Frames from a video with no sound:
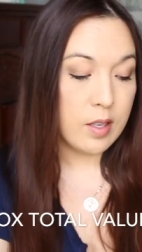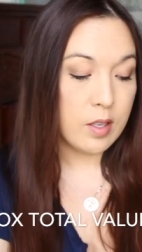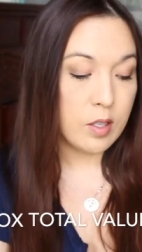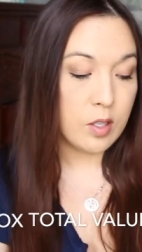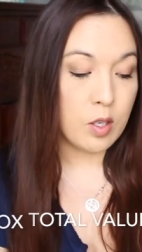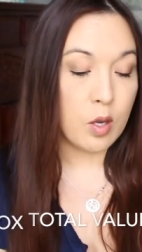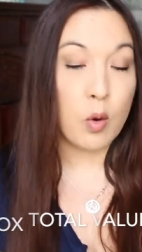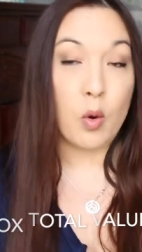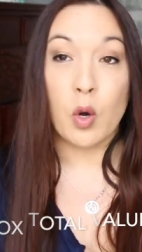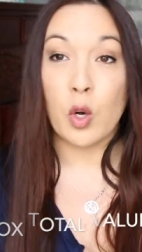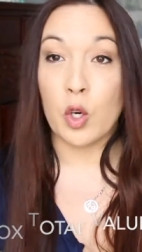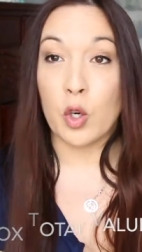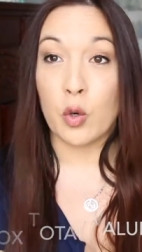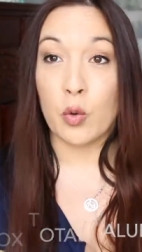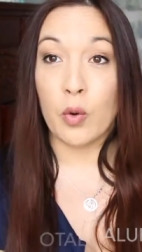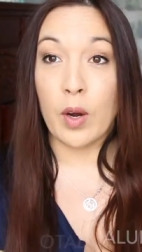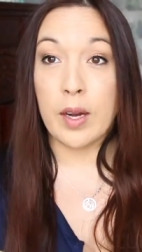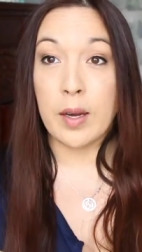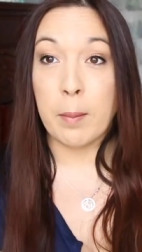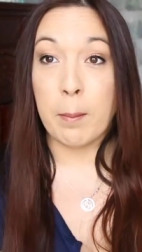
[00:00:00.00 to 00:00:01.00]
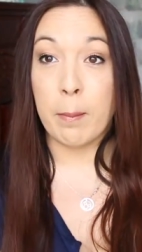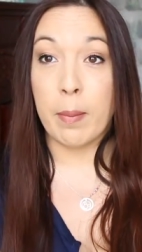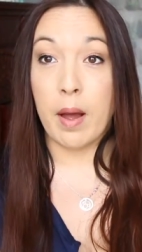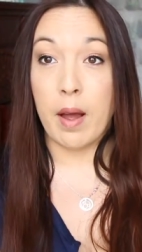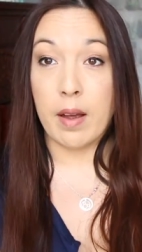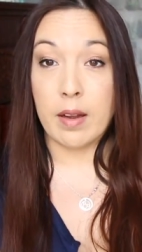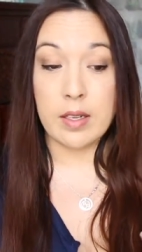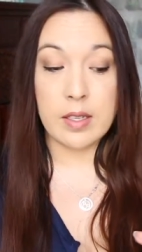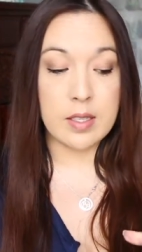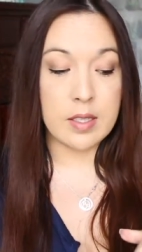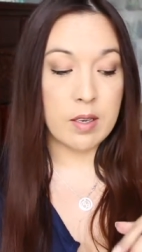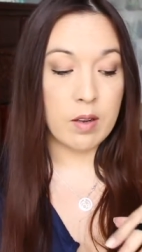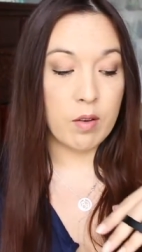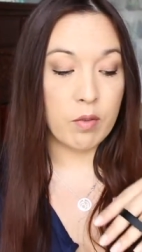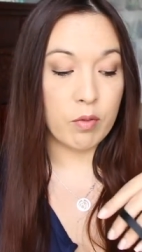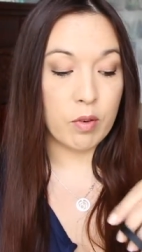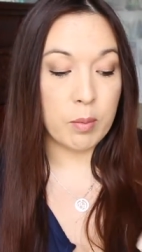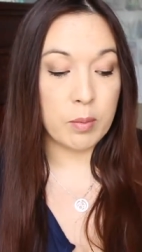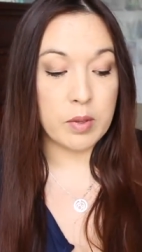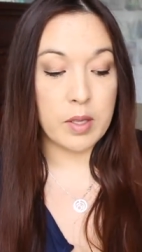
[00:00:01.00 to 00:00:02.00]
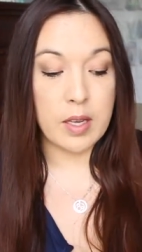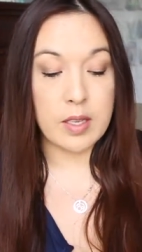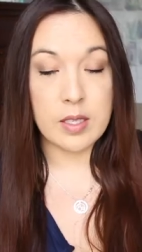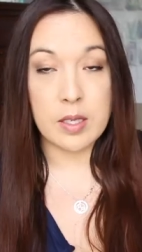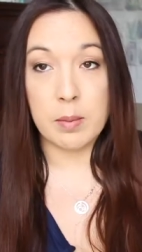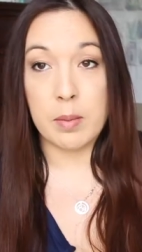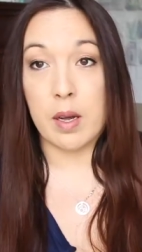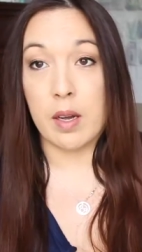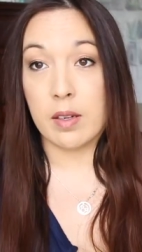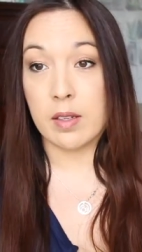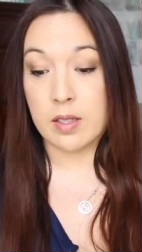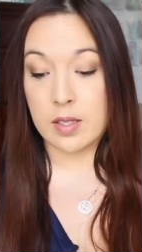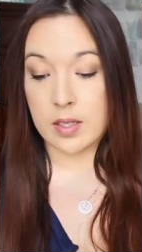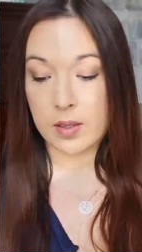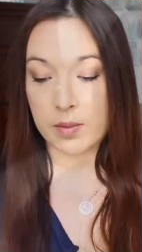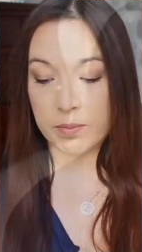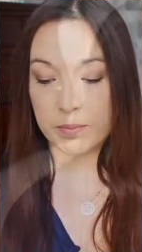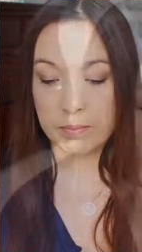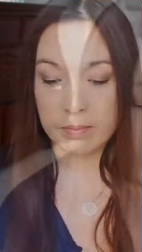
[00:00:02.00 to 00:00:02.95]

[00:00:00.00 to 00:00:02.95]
So great box from Glossybox.